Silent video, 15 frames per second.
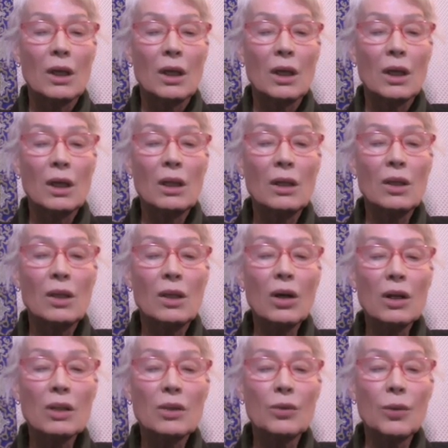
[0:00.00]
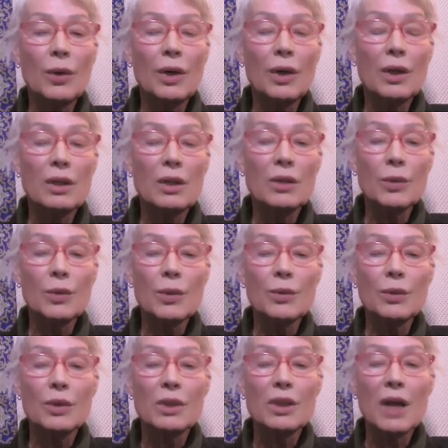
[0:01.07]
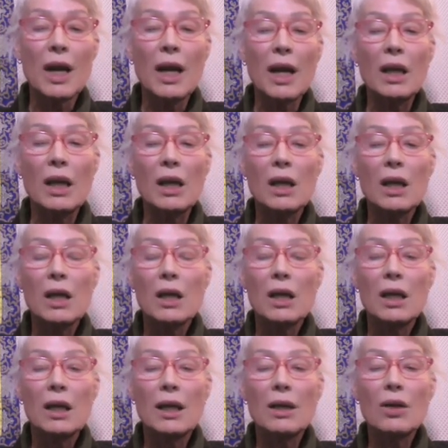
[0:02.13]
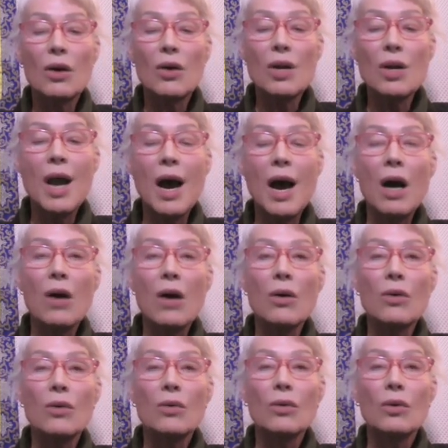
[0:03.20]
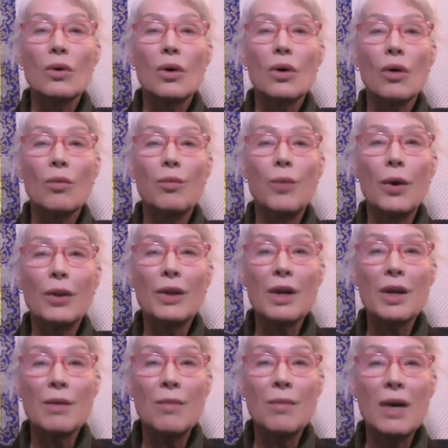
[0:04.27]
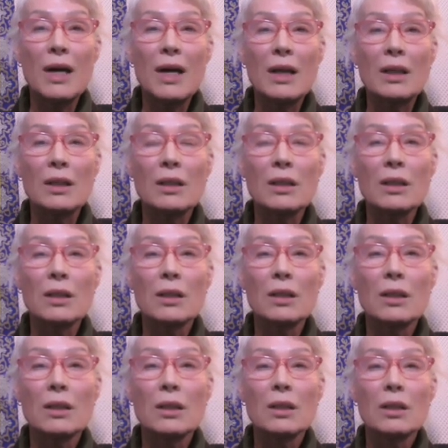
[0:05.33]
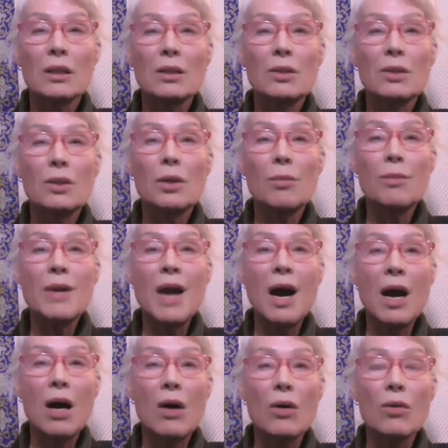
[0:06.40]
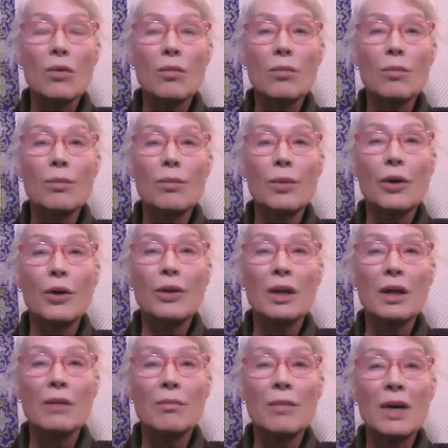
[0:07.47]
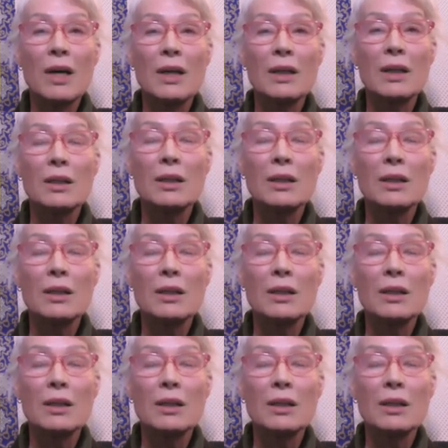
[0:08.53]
In Dogen's words, we would say, let go now of body and mind. Drop now, body and mind.